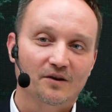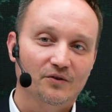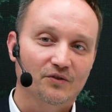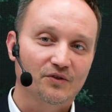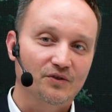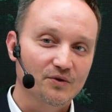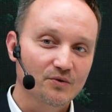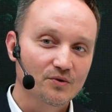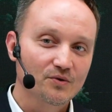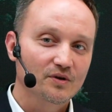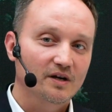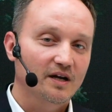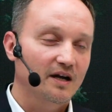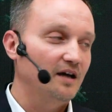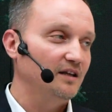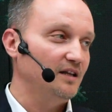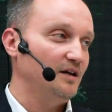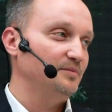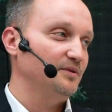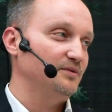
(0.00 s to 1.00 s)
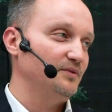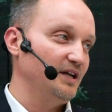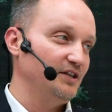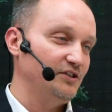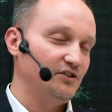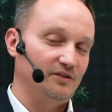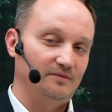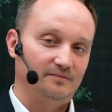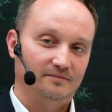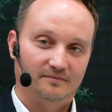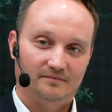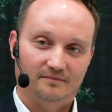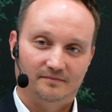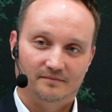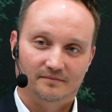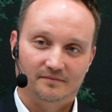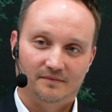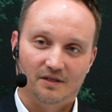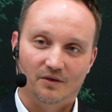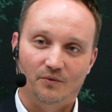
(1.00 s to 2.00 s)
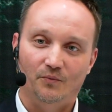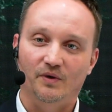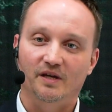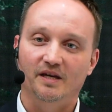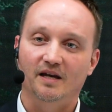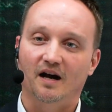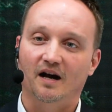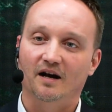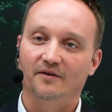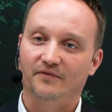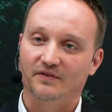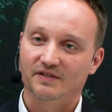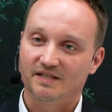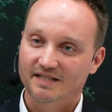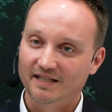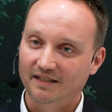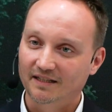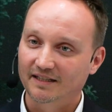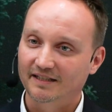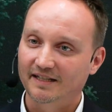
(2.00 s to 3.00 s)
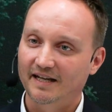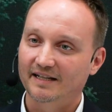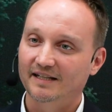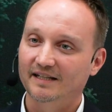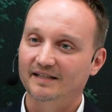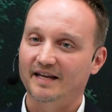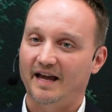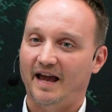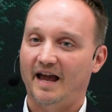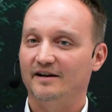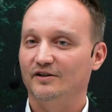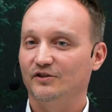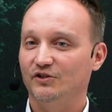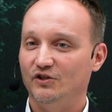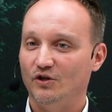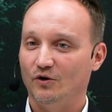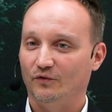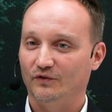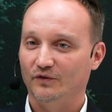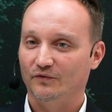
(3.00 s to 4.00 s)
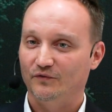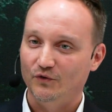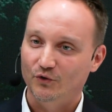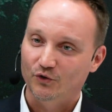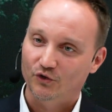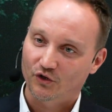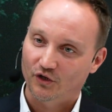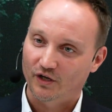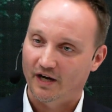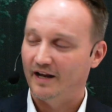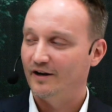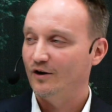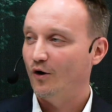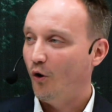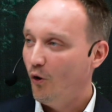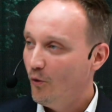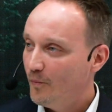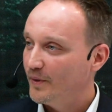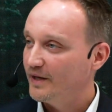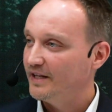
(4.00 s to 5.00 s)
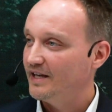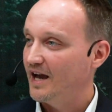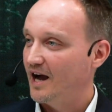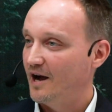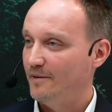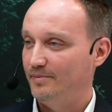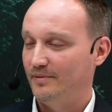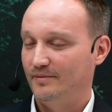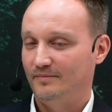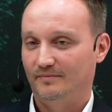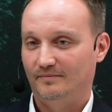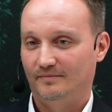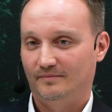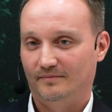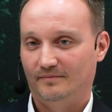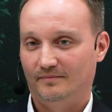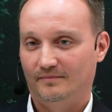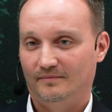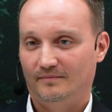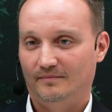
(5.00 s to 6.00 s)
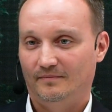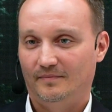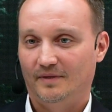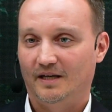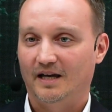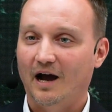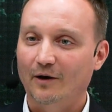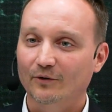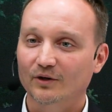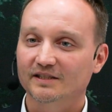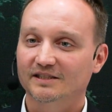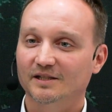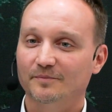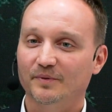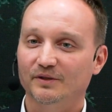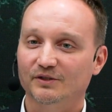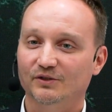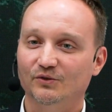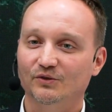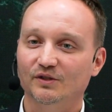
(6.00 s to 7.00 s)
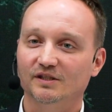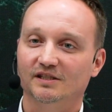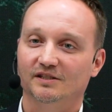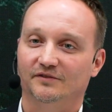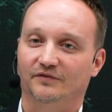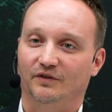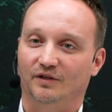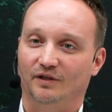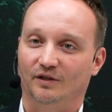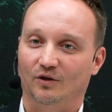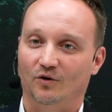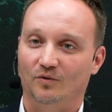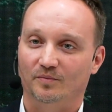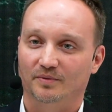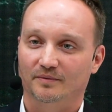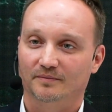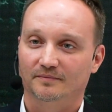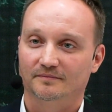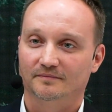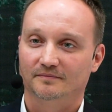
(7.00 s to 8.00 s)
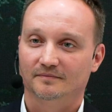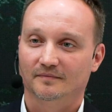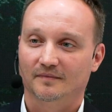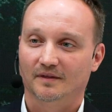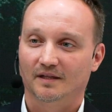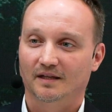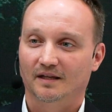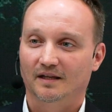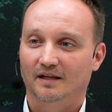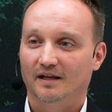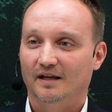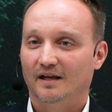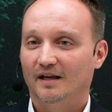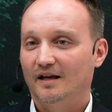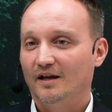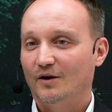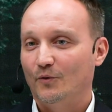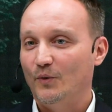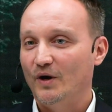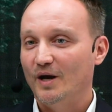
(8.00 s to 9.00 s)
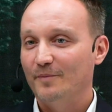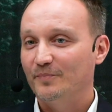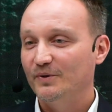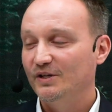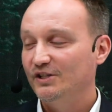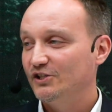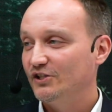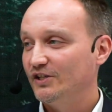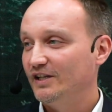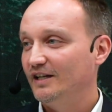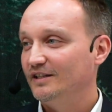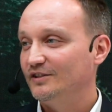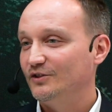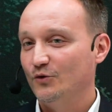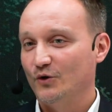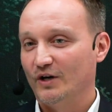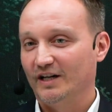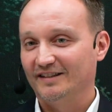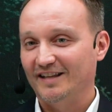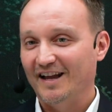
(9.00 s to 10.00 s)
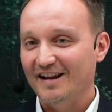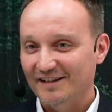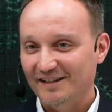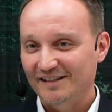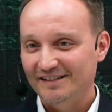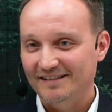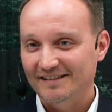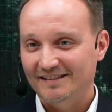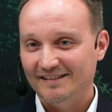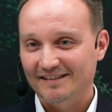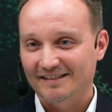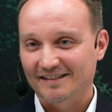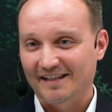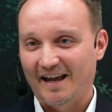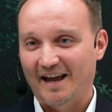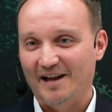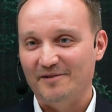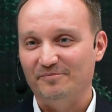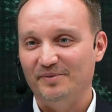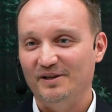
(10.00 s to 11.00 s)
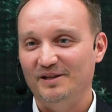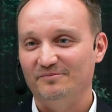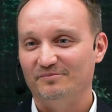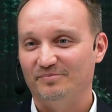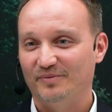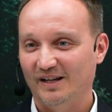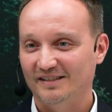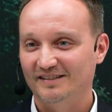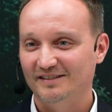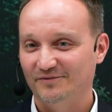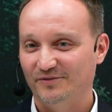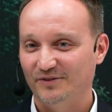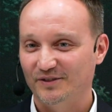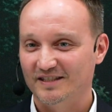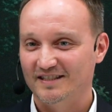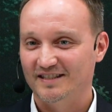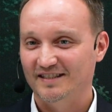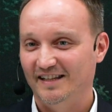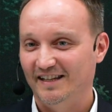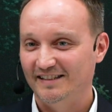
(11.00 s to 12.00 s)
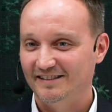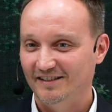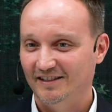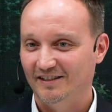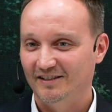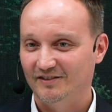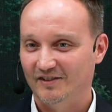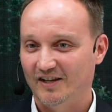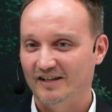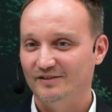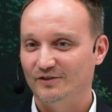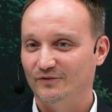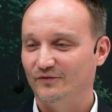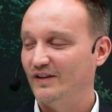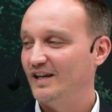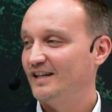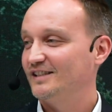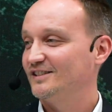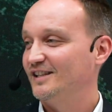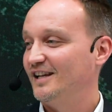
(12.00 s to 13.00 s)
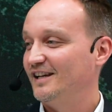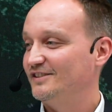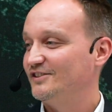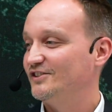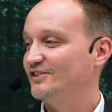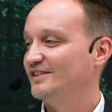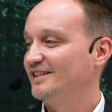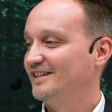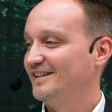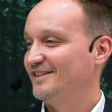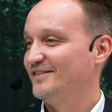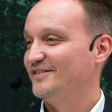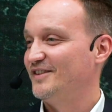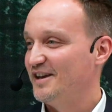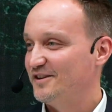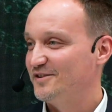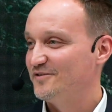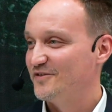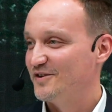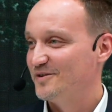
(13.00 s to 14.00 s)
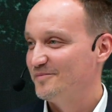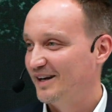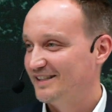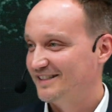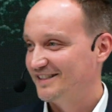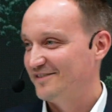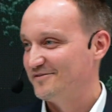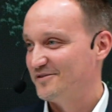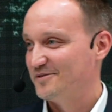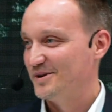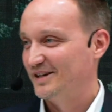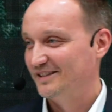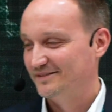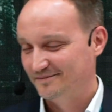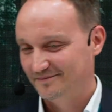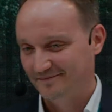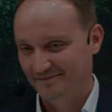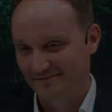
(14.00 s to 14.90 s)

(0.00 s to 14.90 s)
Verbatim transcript: Through collaboration, we are facilitating the energy of the future and opening up countless opportunities for the globe. We appreciate your attendance and being present for the CATL TENER Flex launch. Thank you very much, everyone.